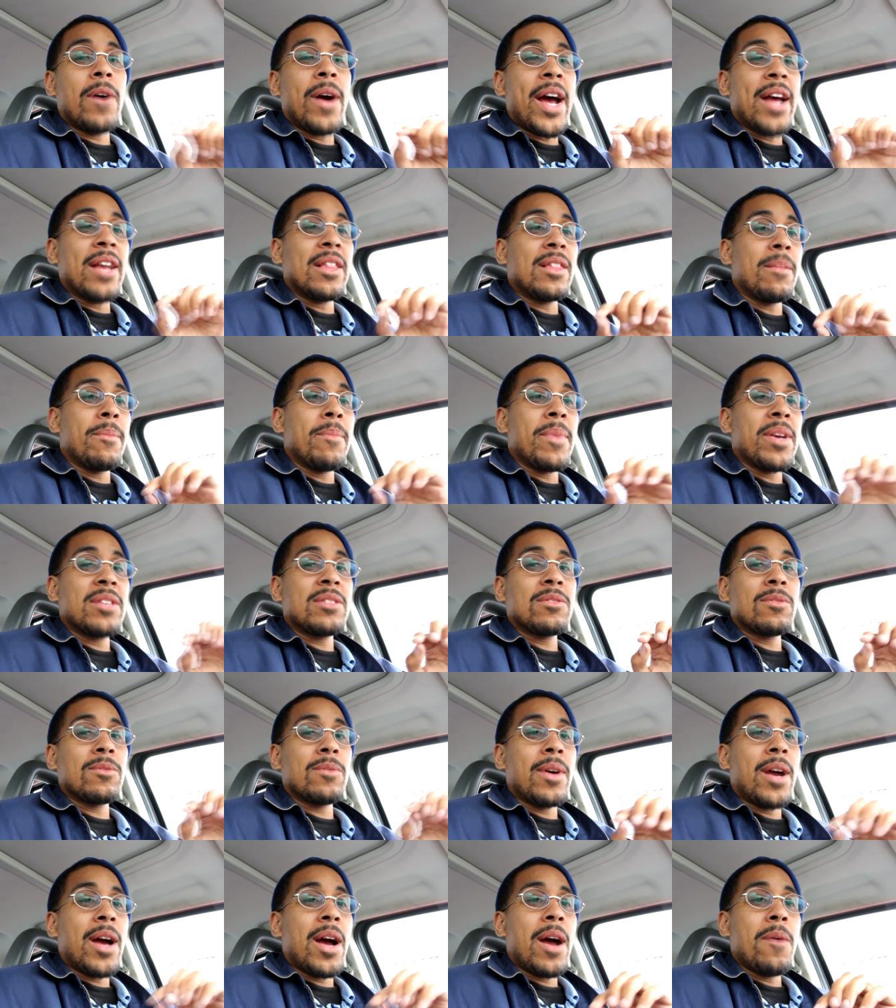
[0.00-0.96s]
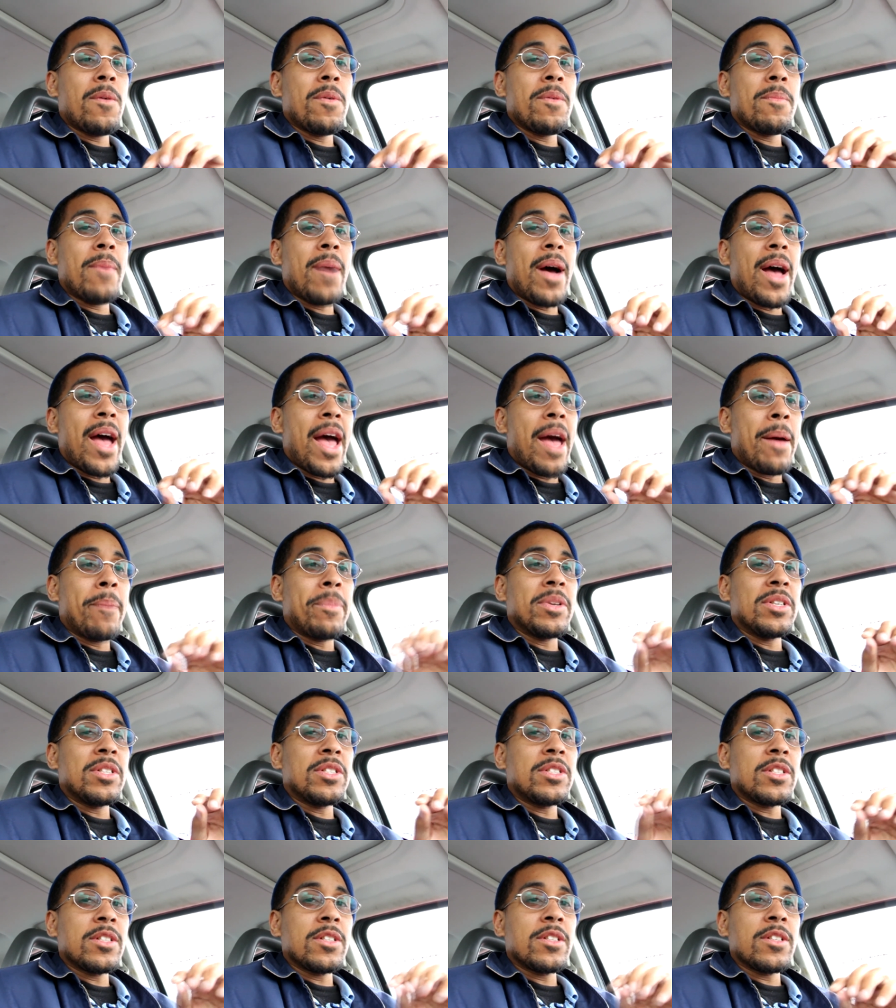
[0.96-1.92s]
I had to mess around with my
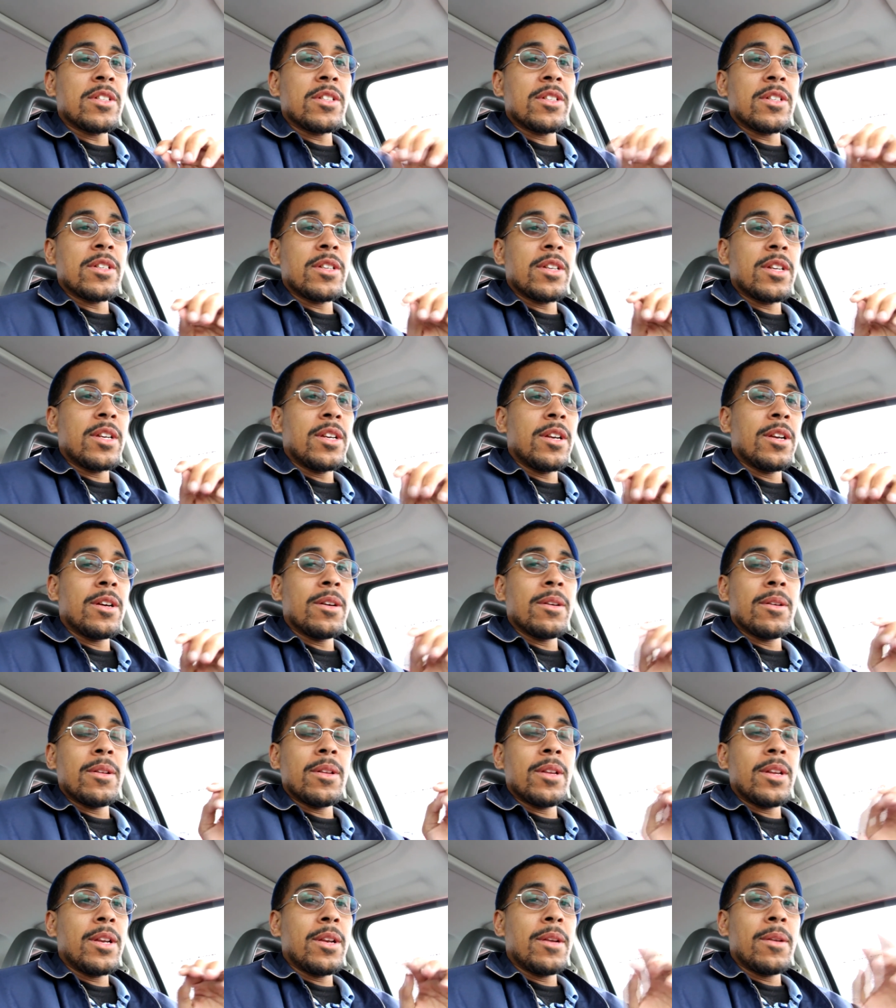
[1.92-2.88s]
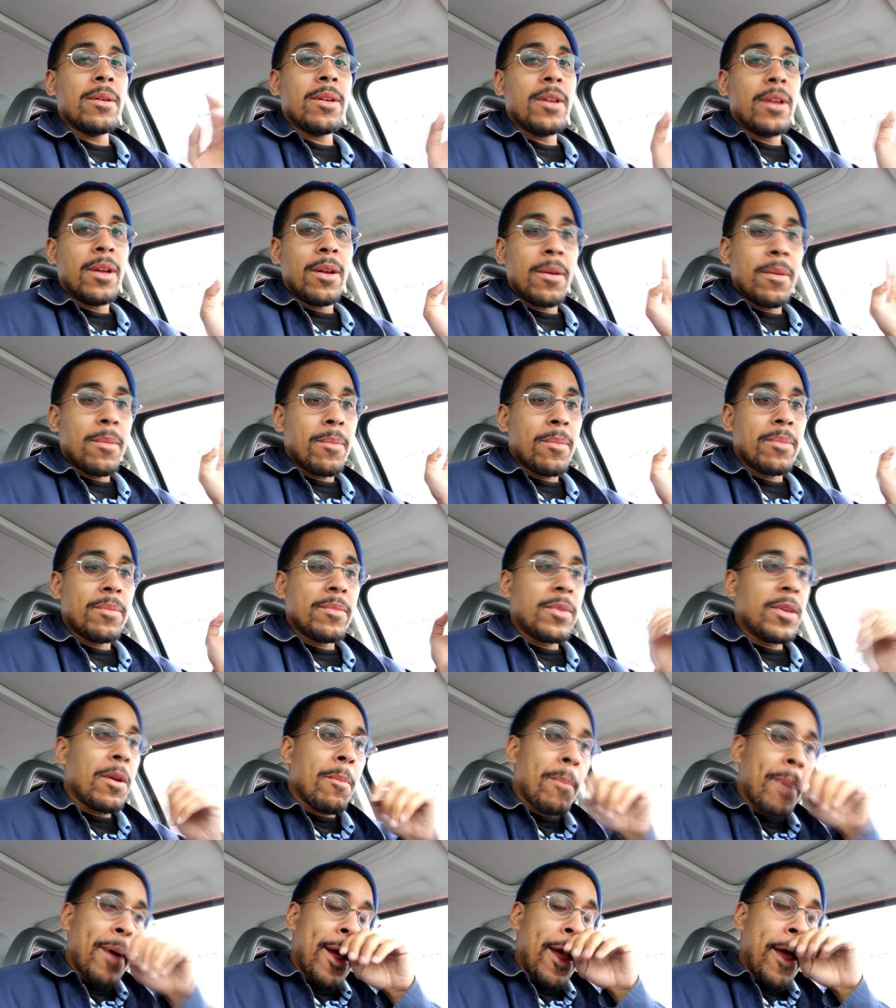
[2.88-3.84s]
aperture, you know,
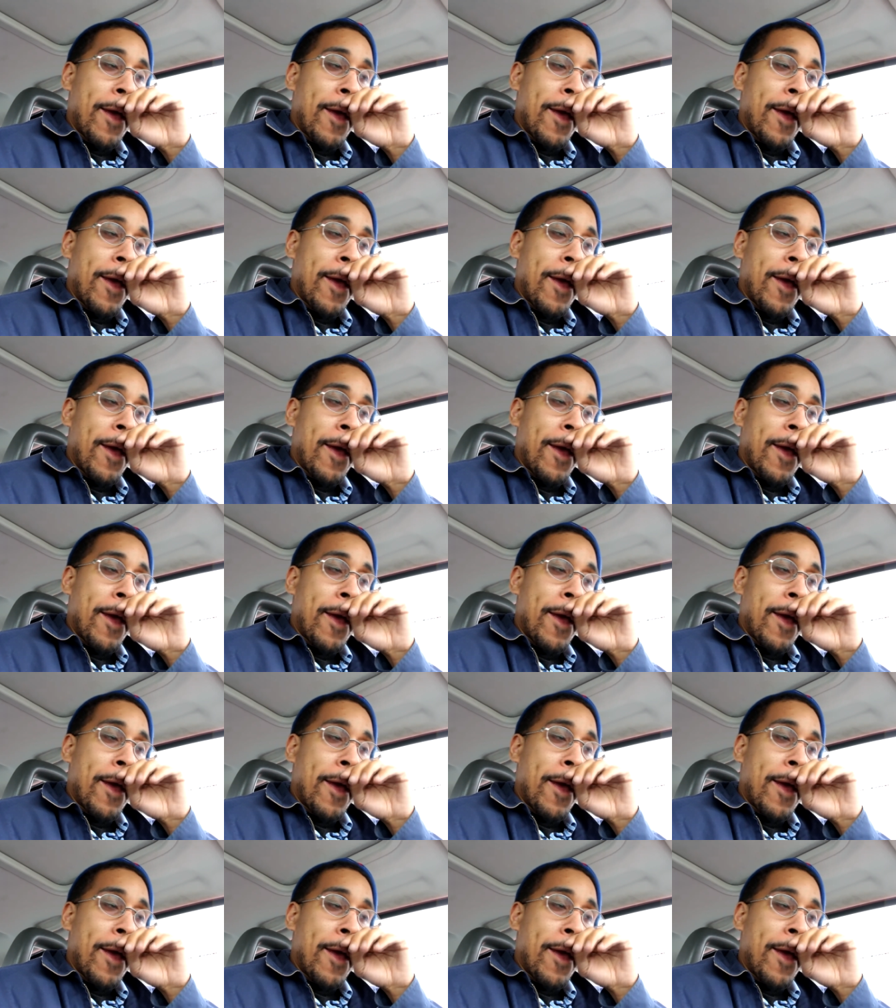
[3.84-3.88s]
my